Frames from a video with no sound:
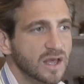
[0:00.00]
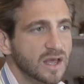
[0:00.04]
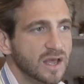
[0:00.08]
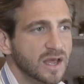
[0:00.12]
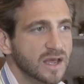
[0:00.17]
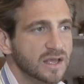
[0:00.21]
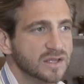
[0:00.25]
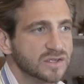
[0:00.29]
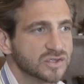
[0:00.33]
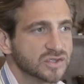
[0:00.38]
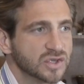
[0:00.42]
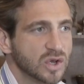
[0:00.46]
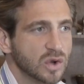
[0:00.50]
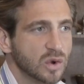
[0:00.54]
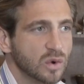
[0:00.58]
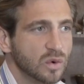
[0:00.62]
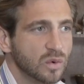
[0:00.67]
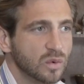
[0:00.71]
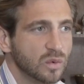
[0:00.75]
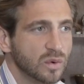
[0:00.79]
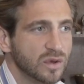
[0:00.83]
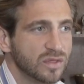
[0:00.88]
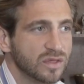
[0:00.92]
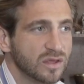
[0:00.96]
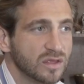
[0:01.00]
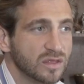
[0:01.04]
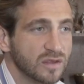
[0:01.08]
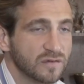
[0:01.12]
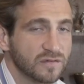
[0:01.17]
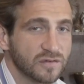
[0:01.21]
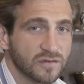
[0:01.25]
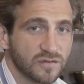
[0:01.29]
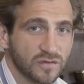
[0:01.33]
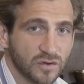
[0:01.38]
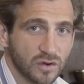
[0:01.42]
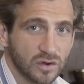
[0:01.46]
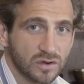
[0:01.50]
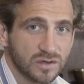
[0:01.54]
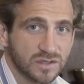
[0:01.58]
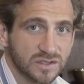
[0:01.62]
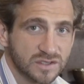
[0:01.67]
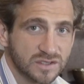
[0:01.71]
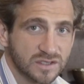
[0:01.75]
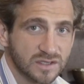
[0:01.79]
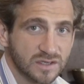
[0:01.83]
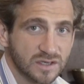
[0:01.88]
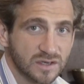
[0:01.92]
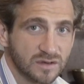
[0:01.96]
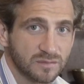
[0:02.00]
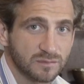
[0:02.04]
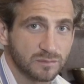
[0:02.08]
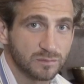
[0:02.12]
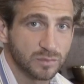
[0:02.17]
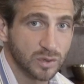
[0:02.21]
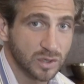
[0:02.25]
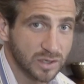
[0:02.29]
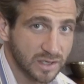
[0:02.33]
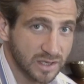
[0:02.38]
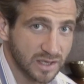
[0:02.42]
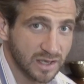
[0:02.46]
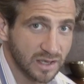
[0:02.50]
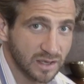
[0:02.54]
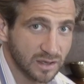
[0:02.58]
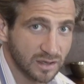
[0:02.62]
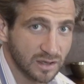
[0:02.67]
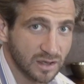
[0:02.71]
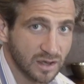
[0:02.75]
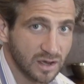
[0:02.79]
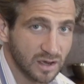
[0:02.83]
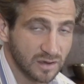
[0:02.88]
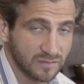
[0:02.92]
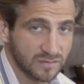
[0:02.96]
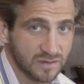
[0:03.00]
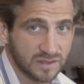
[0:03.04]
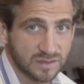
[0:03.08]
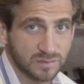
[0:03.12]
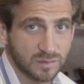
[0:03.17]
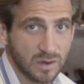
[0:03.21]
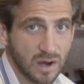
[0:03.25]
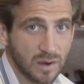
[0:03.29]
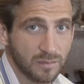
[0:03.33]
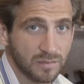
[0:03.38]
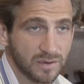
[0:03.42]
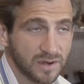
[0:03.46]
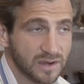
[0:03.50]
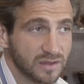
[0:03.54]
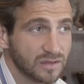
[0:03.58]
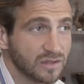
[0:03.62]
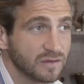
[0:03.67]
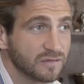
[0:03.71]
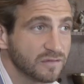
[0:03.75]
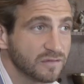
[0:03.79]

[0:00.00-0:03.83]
And so within the first booking of this property,